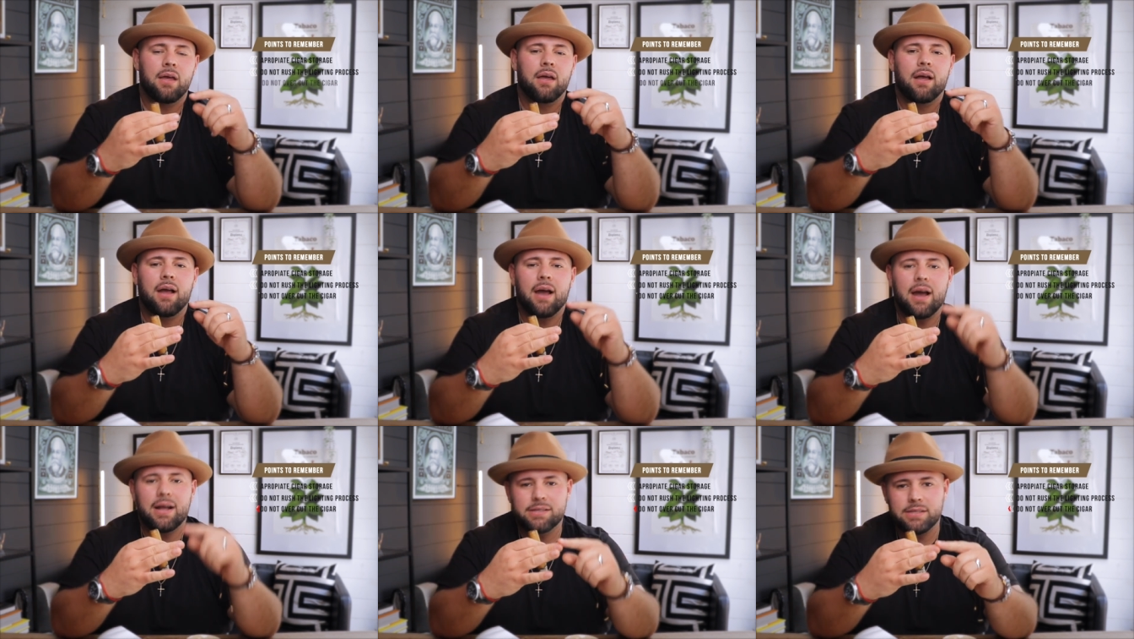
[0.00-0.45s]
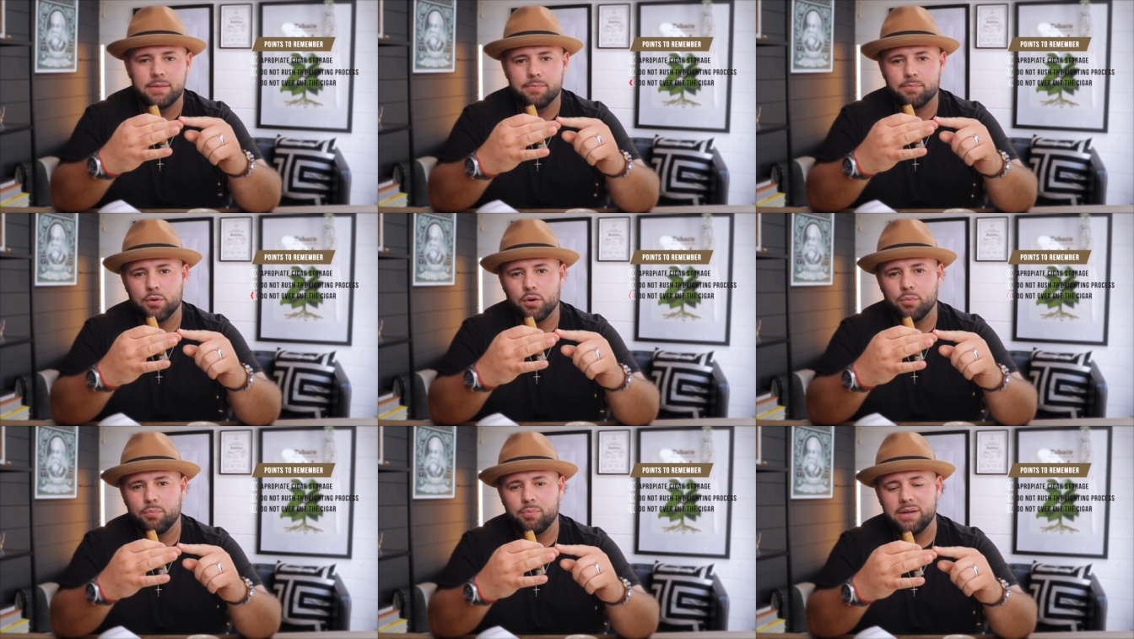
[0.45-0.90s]
Cut it
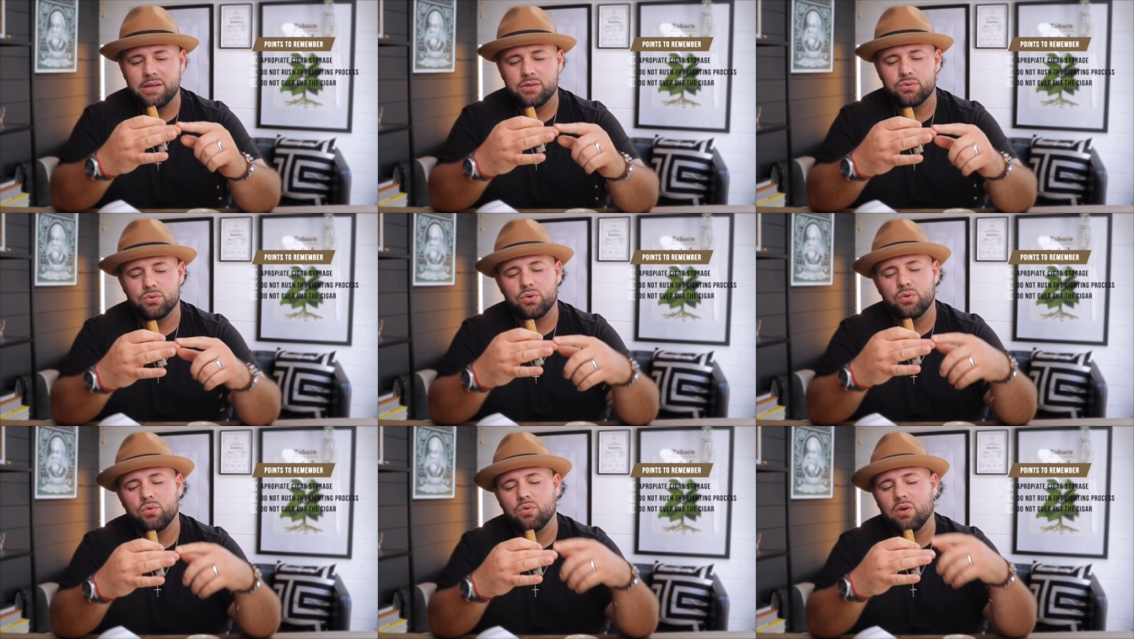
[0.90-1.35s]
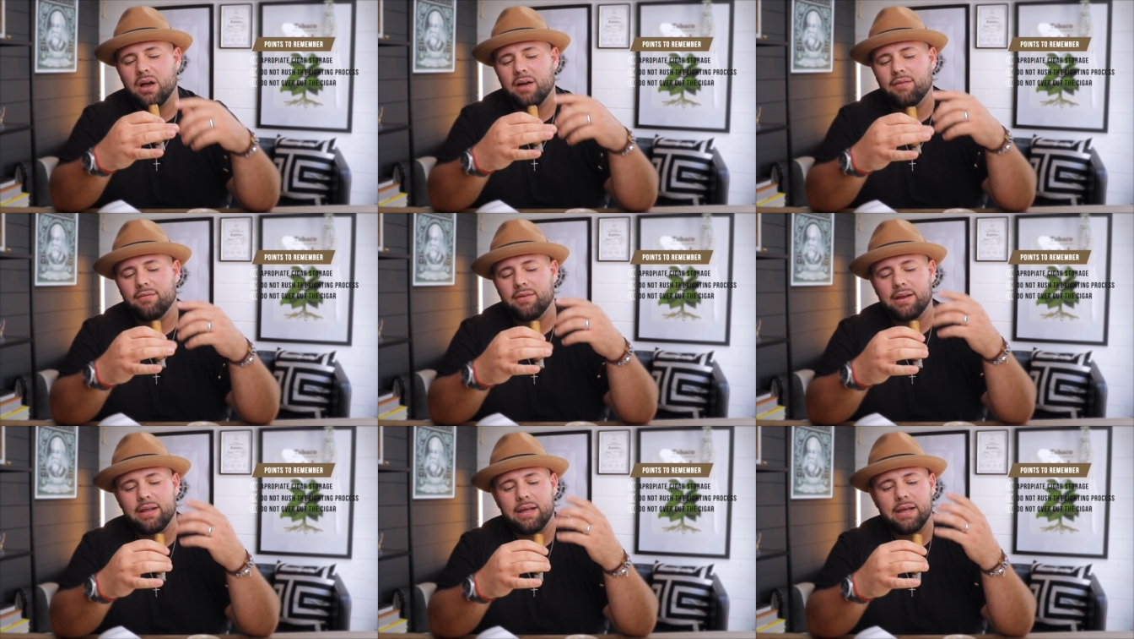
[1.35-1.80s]
properly so you don't
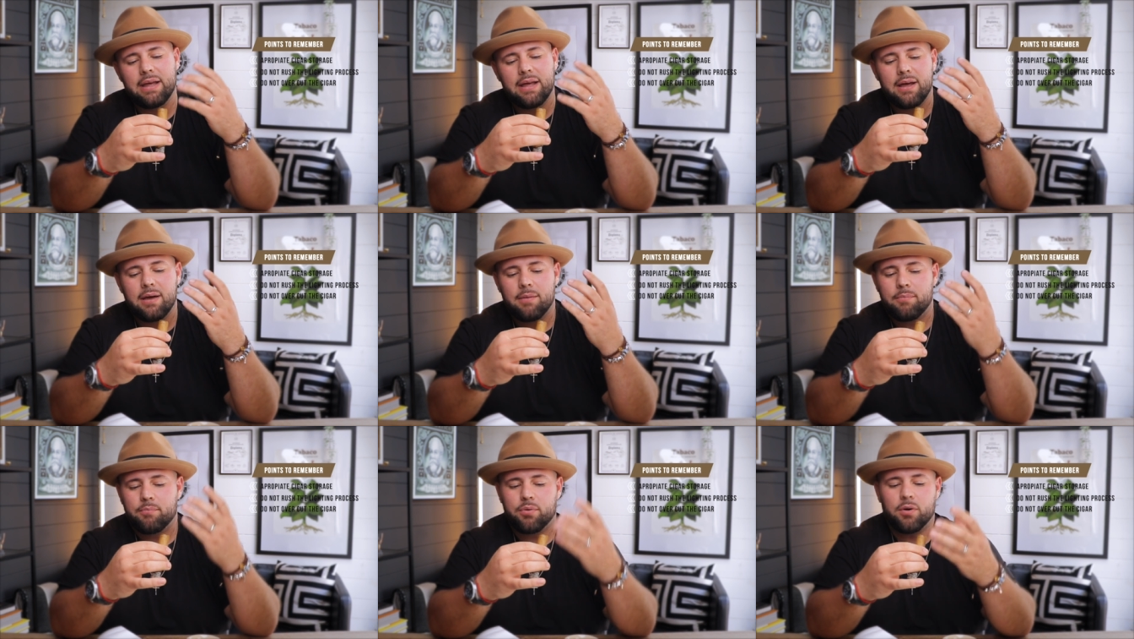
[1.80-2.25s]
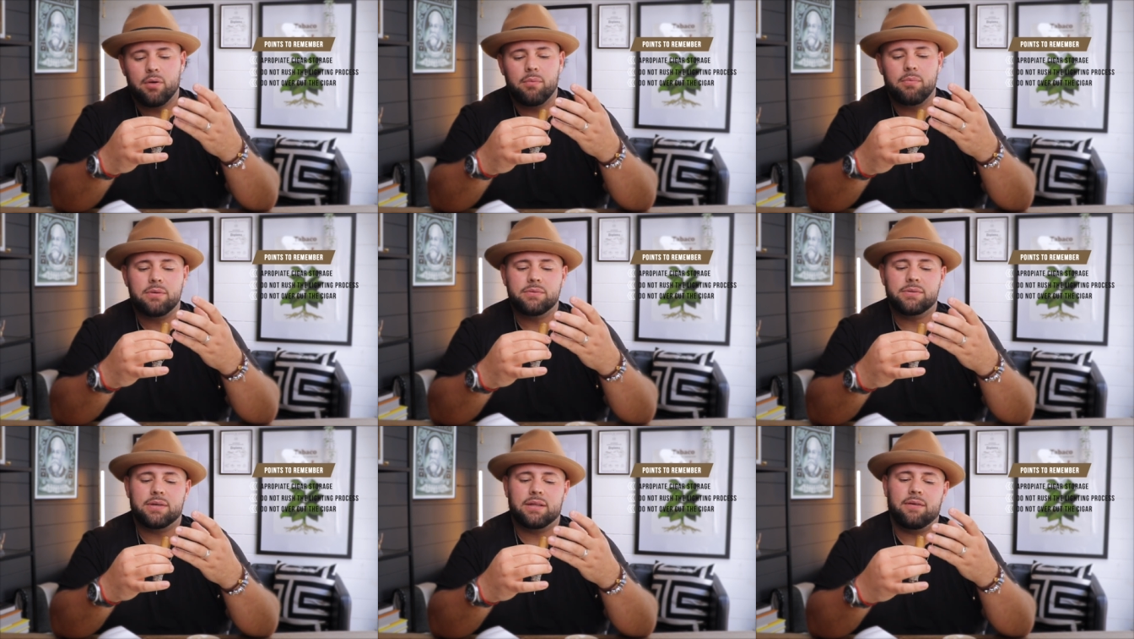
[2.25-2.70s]
have any
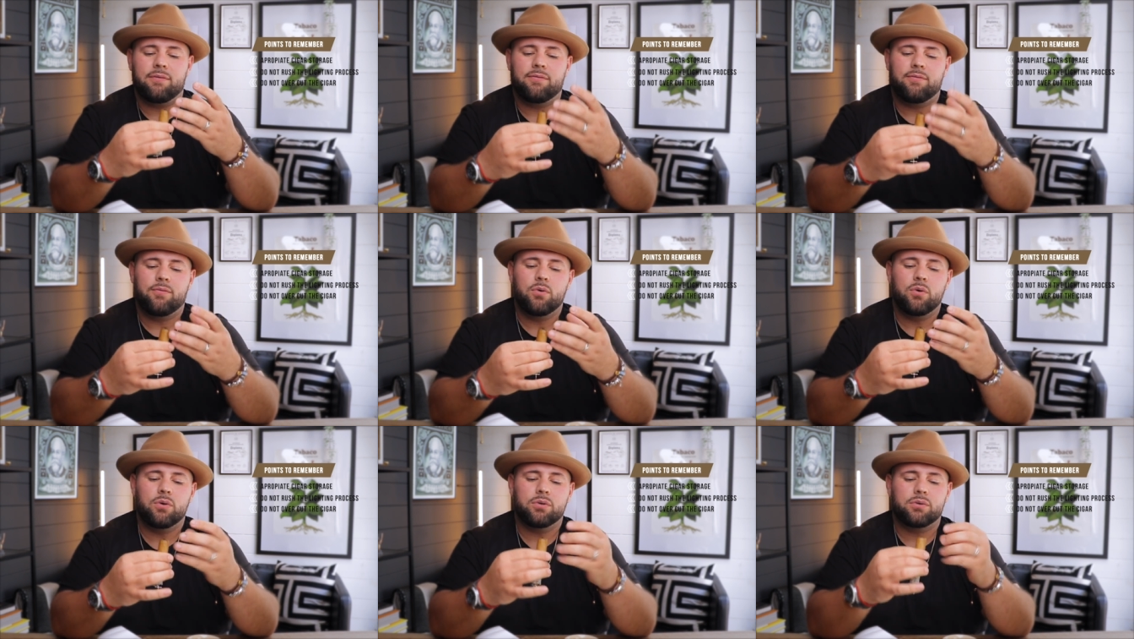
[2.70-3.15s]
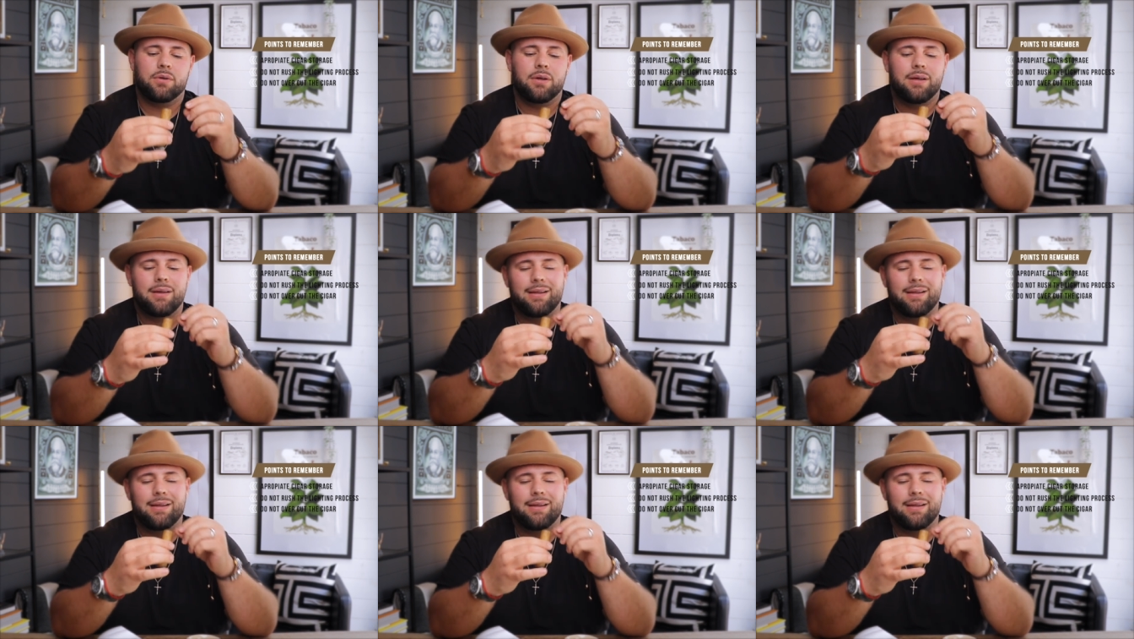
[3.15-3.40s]
problems at the foot,